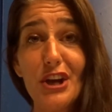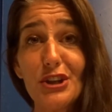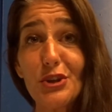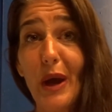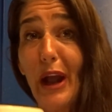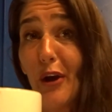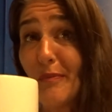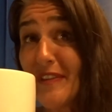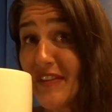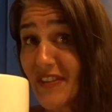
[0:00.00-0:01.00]
So I
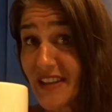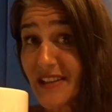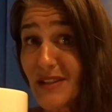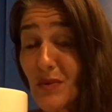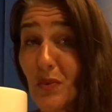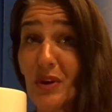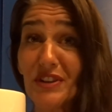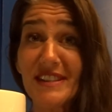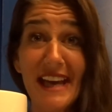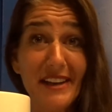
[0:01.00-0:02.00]
hope that this
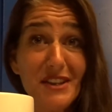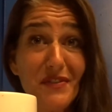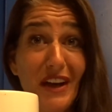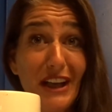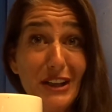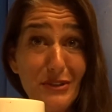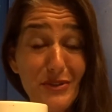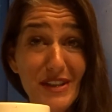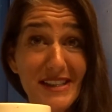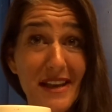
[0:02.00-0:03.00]
will satisfy
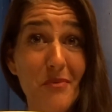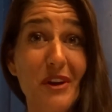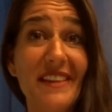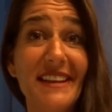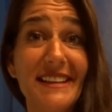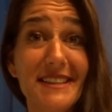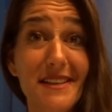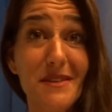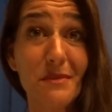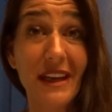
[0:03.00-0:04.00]
you the same way that it
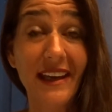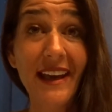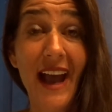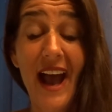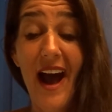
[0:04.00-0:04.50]
does me.